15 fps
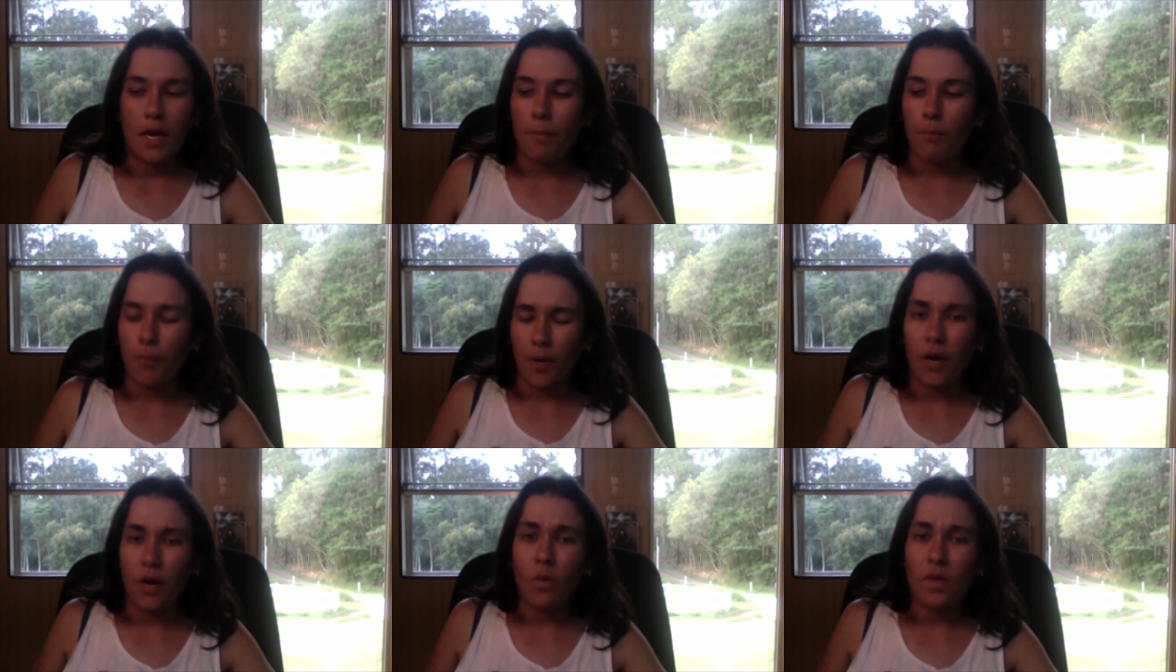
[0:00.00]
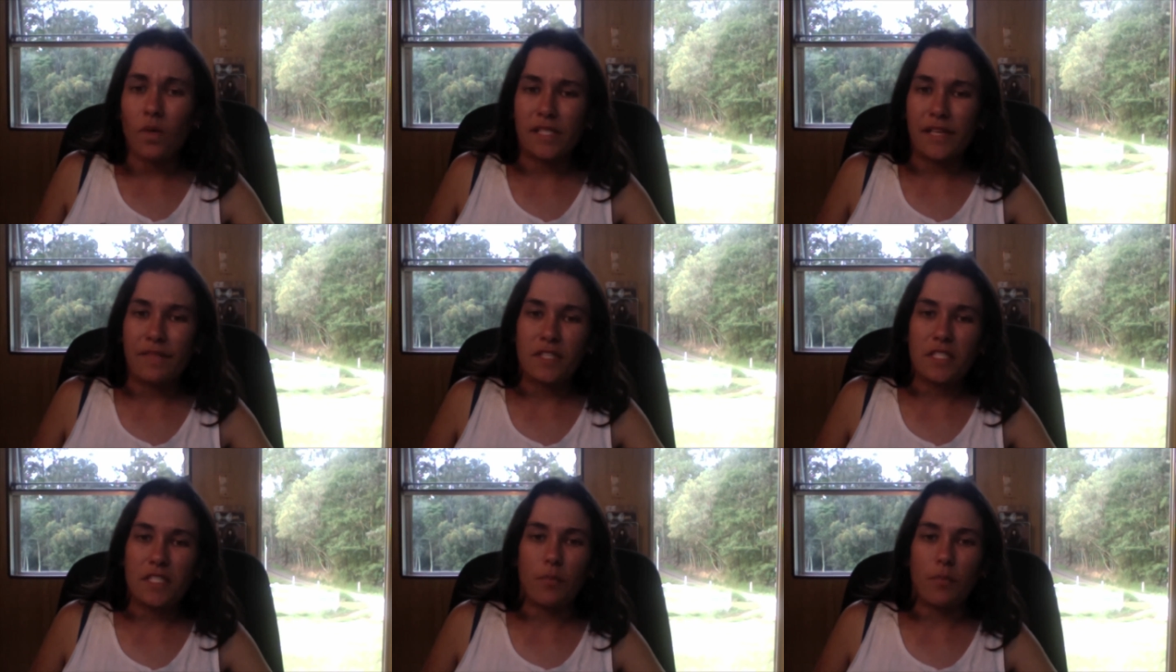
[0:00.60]
But I was left
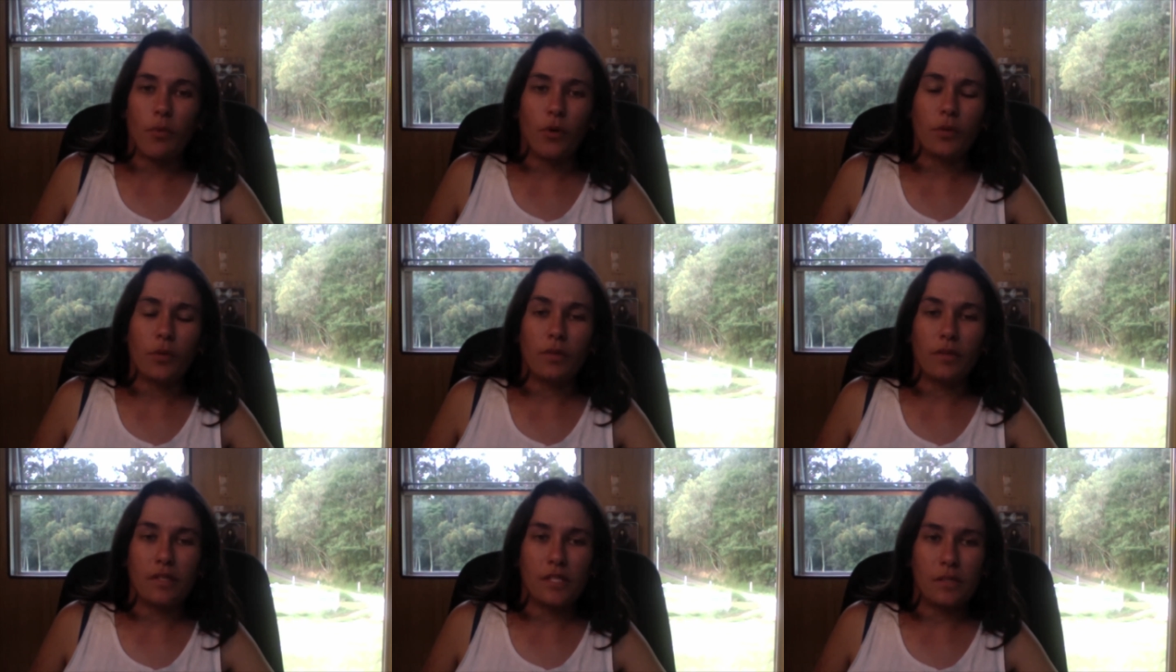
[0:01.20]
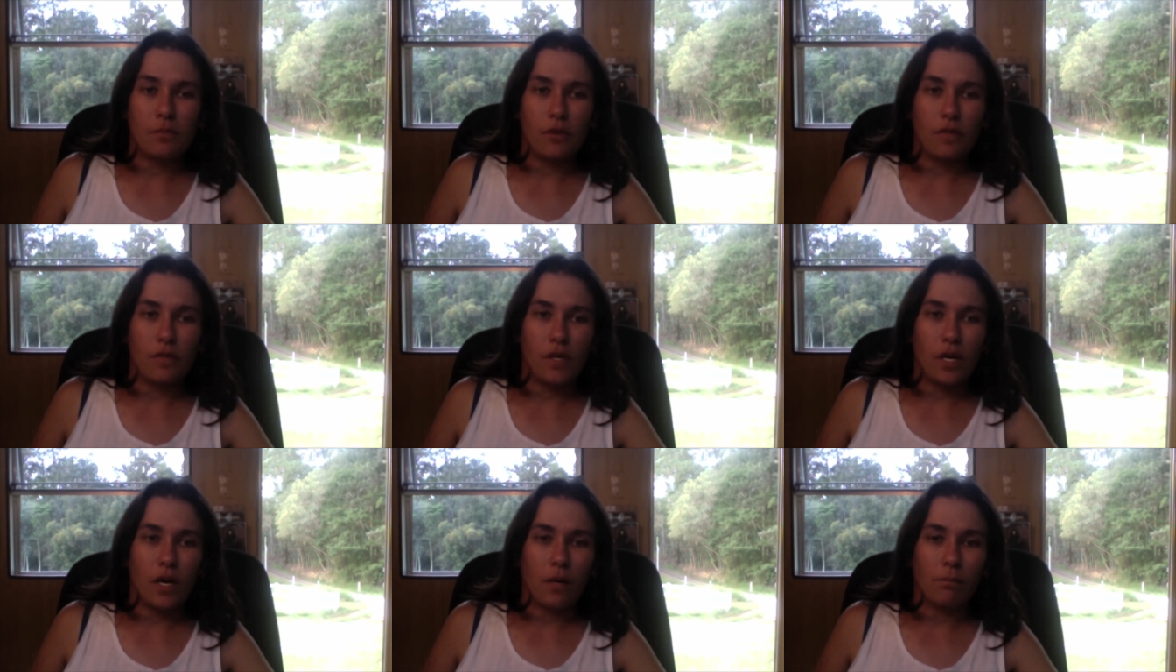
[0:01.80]
disappointed with this
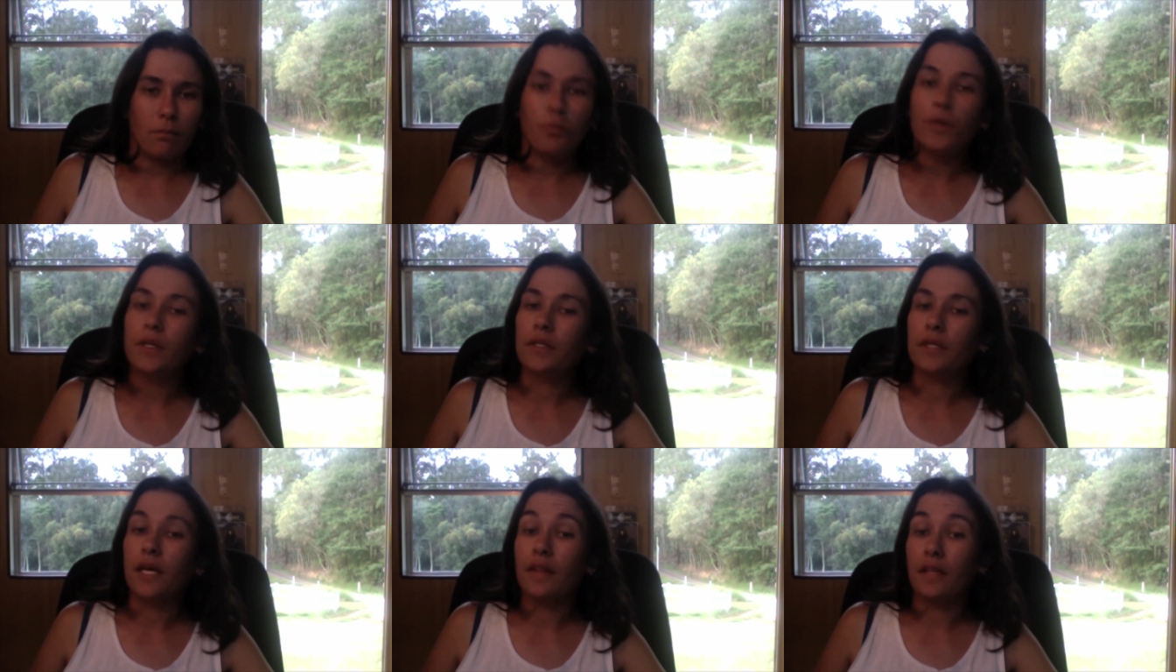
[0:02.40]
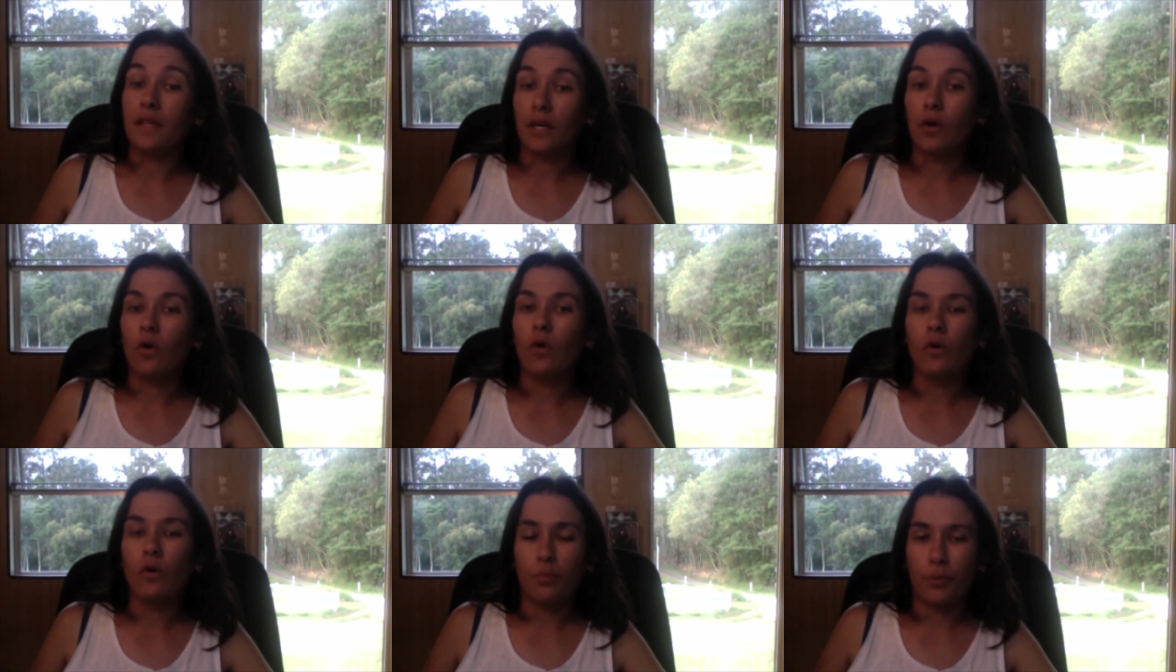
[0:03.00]
movie. Um, but yeah, the
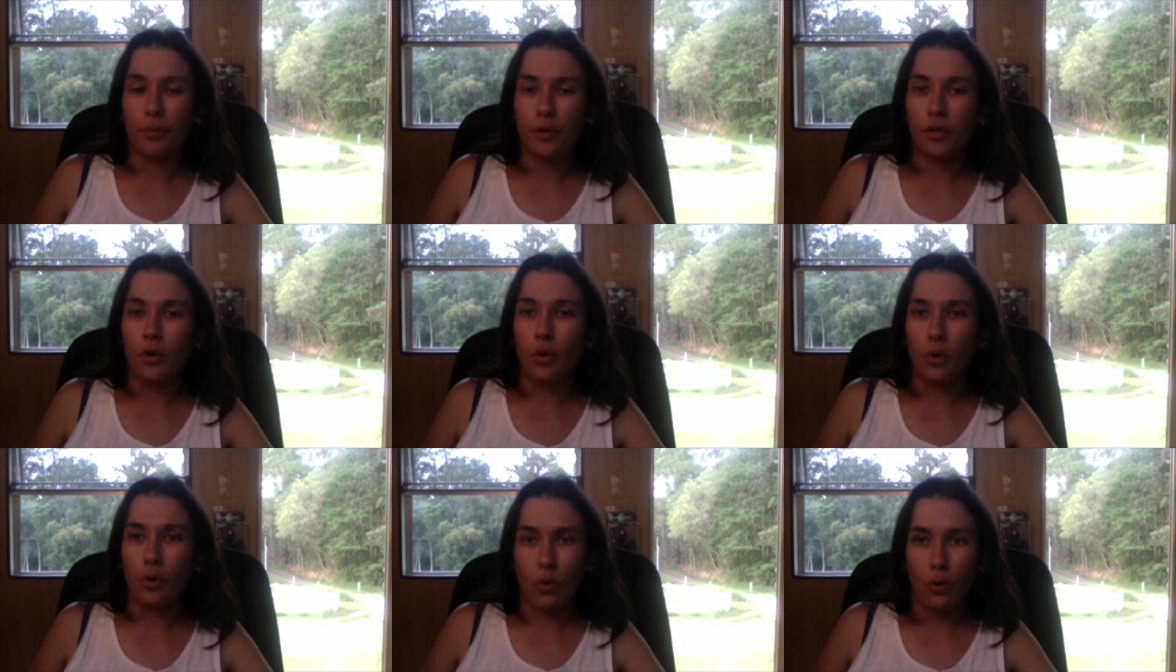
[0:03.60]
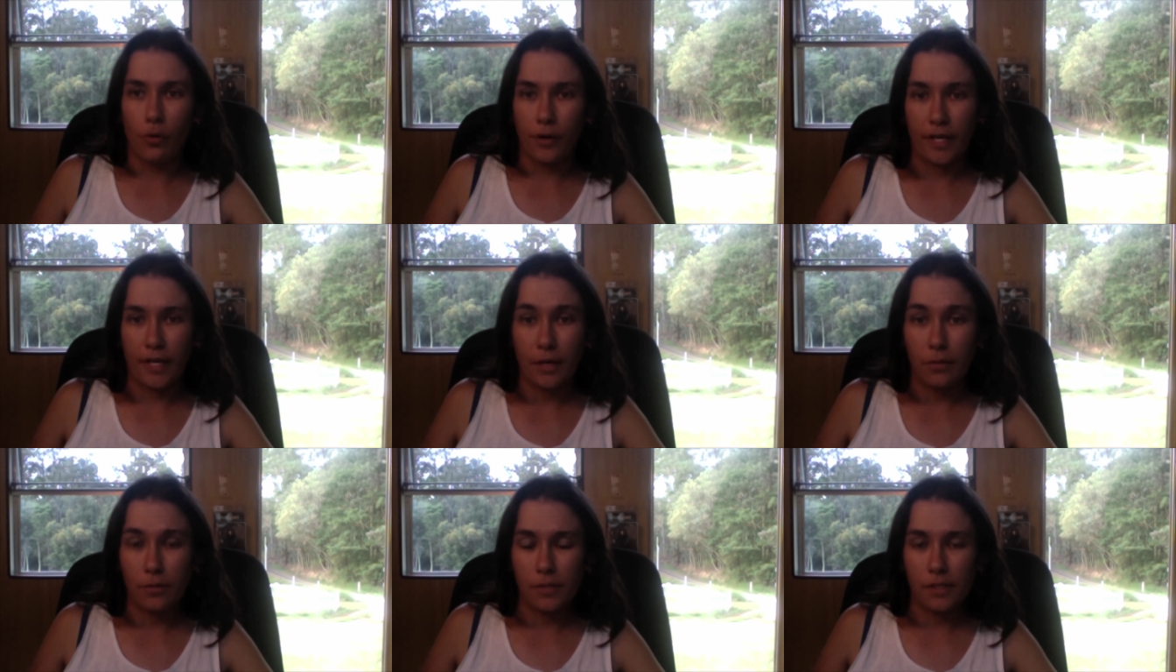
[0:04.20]
gore, pretty good gore and
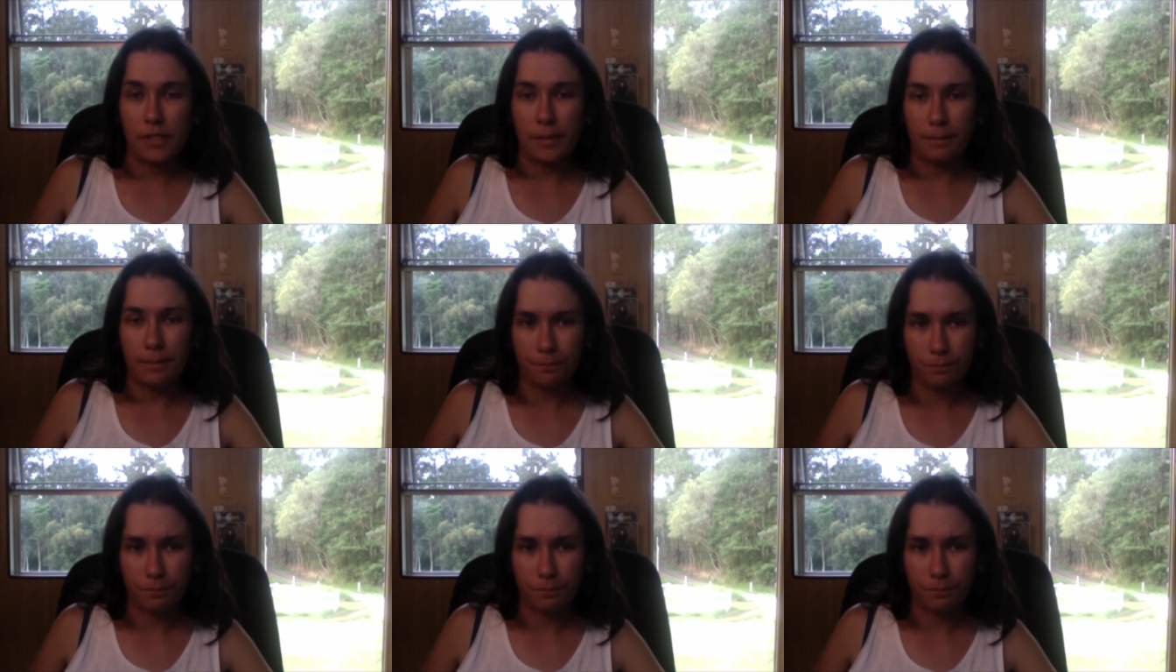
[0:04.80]
kills in it.